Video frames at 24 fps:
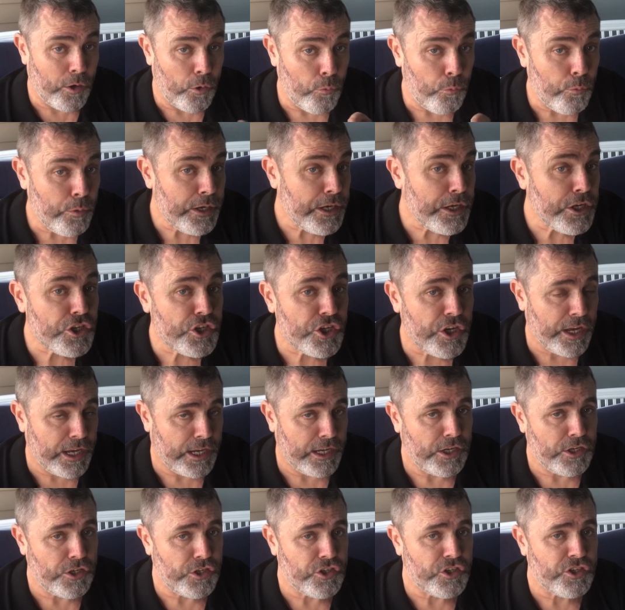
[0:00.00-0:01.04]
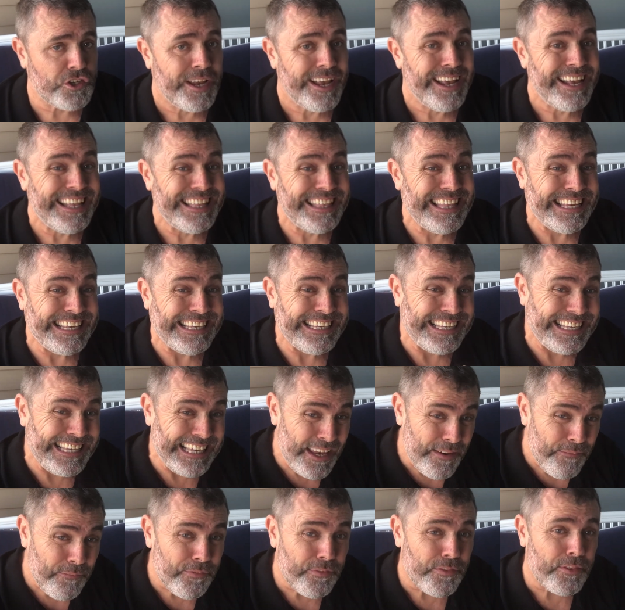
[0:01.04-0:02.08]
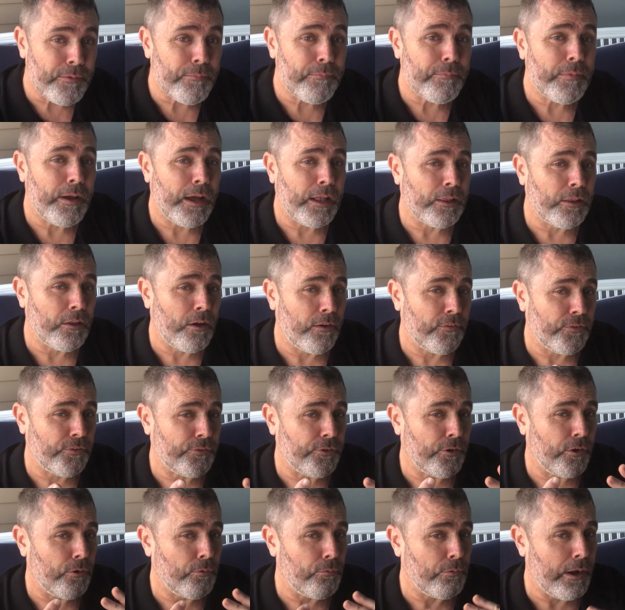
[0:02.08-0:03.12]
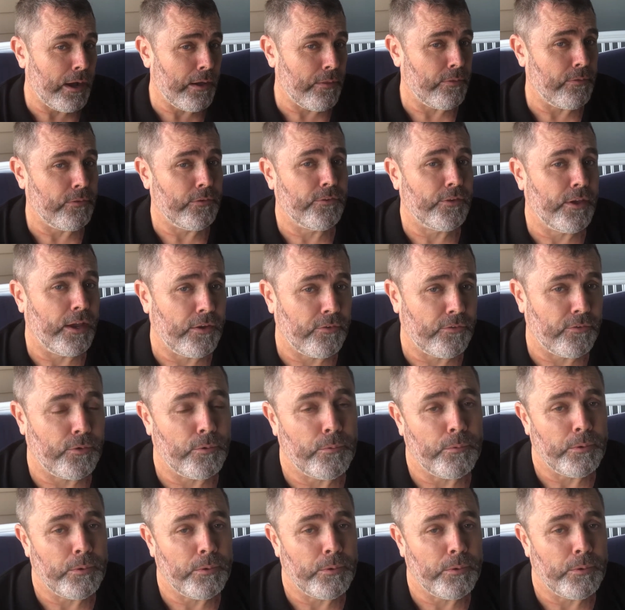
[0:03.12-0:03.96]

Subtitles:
career change that gives them a lifestyle rather than takes it